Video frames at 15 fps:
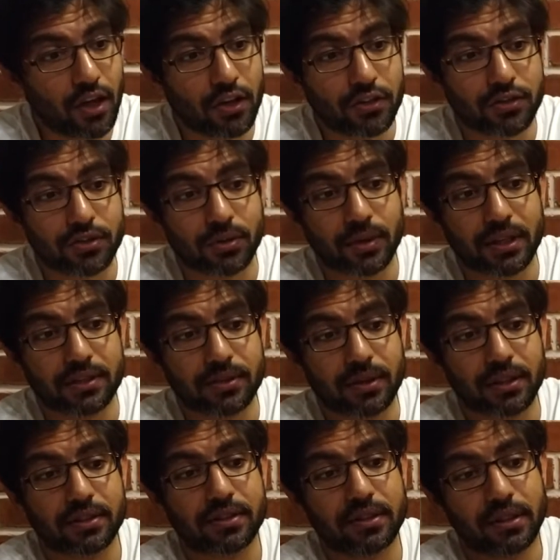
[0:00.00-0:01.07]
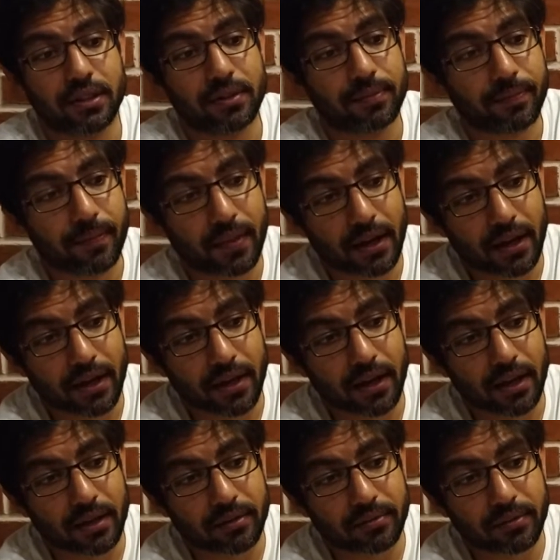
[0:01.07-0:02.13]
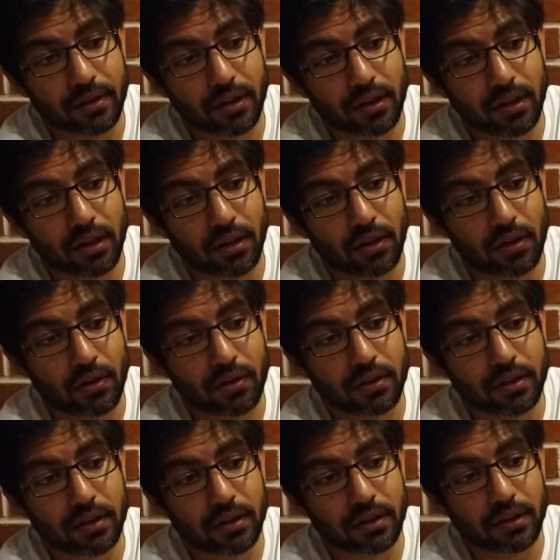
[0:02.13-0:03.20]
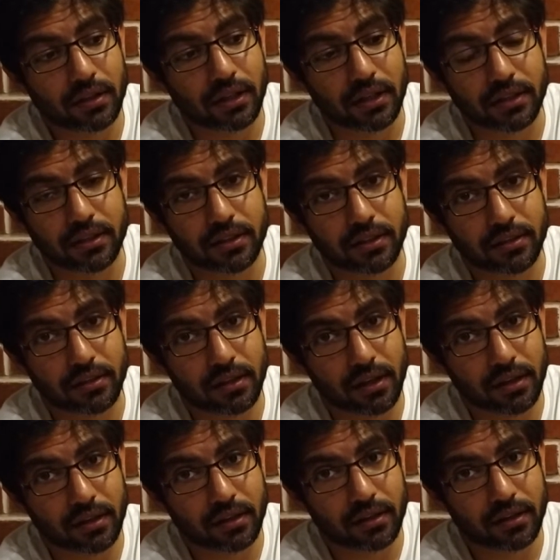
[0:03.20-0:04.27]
So as you can see, I have a long 90-degree link,